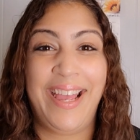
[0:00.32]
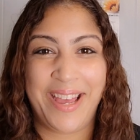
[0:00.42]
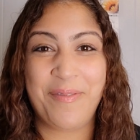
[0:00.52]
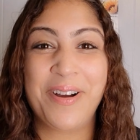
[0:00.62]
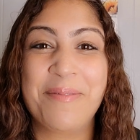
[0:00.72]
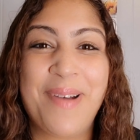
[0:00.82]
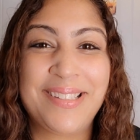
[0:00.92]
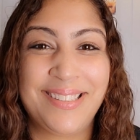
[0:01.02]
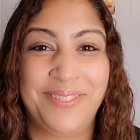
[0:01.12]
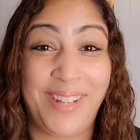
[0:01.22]
Hi, and welcome
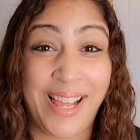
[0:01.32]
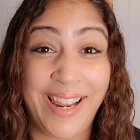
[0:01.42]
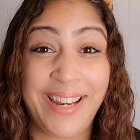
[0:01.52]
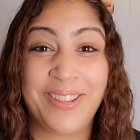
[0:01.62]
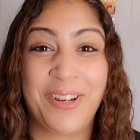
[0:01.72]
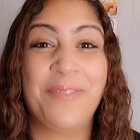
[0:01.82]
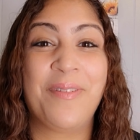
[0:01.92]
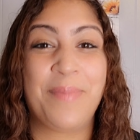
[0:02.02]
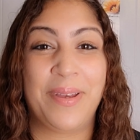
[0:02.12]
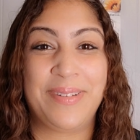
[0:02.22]
back to the Flylady
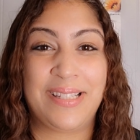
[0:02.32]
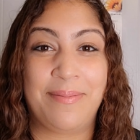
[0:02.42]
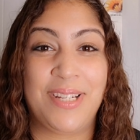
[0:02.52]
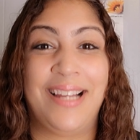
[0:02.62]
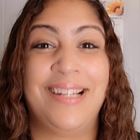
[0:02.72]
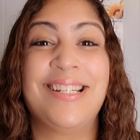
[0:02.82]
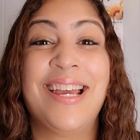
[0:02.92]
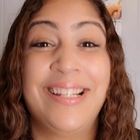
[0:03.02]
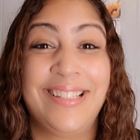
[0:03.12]
31 Baby Step Challenge.